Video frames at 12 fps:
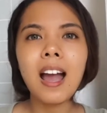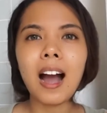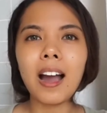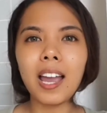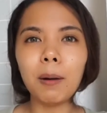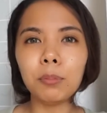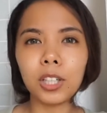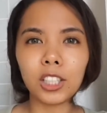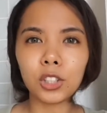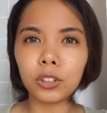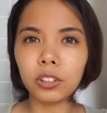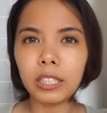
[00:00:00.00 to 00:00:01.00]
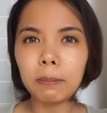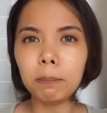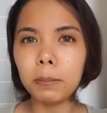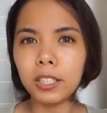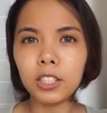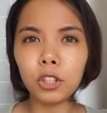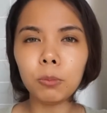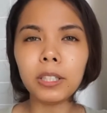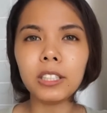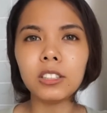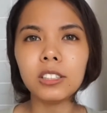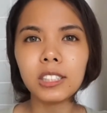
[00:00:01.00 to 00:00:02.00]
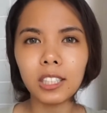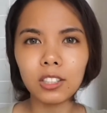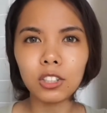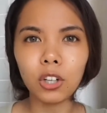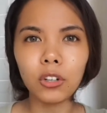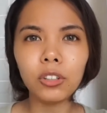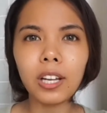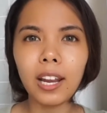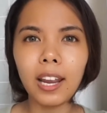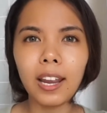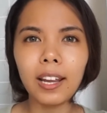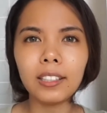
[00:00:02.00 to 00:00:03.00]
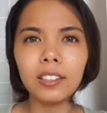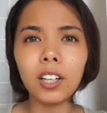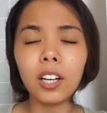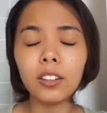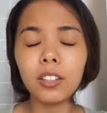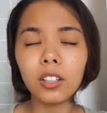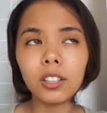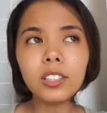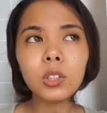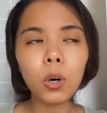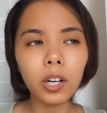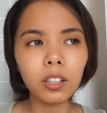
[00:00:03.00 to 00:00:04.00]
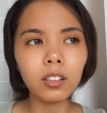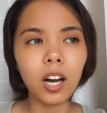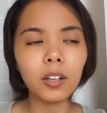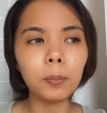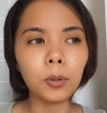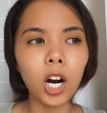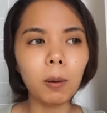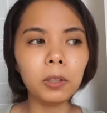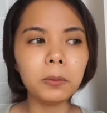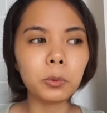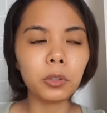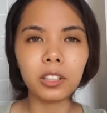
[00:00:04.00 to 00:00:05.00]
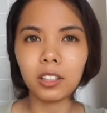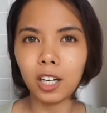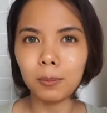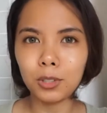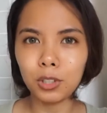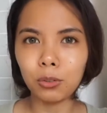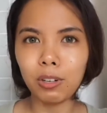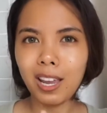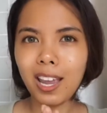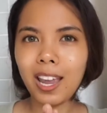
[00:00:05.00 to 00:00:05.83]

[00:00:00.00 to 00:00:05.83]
I am naturally medium in skin tone and there is quite a lot of problems when it comes to